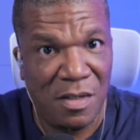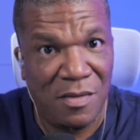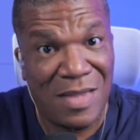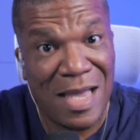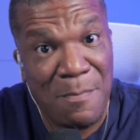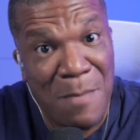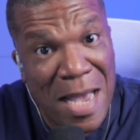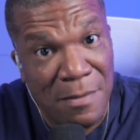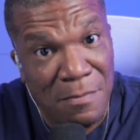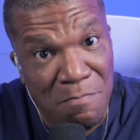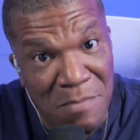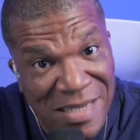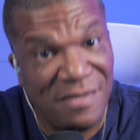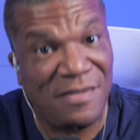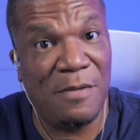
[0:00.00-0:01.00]
they might
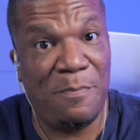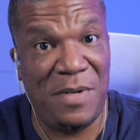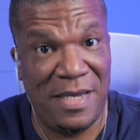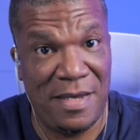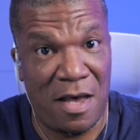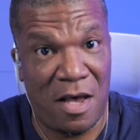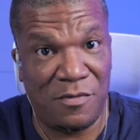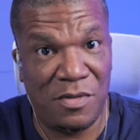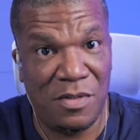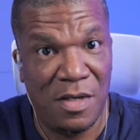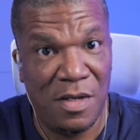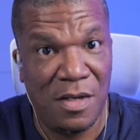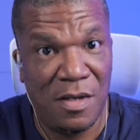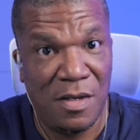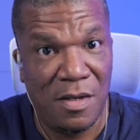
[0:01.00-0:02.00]
miss the playoffs
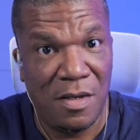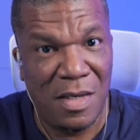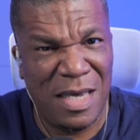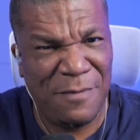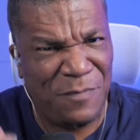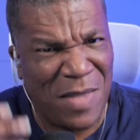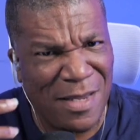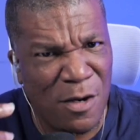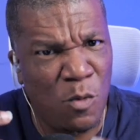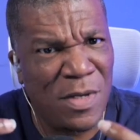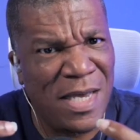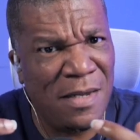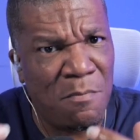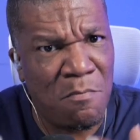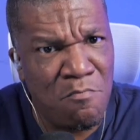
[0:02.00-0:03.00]
if they don't
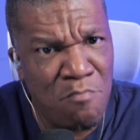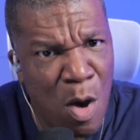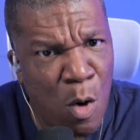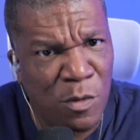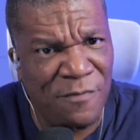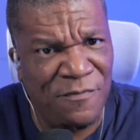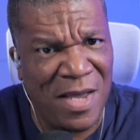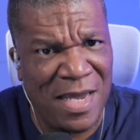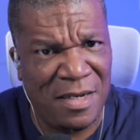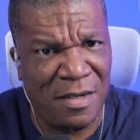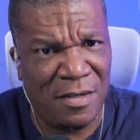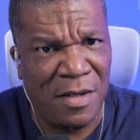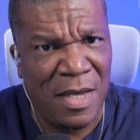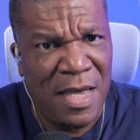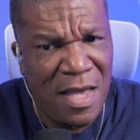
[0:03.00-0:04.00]
get motivated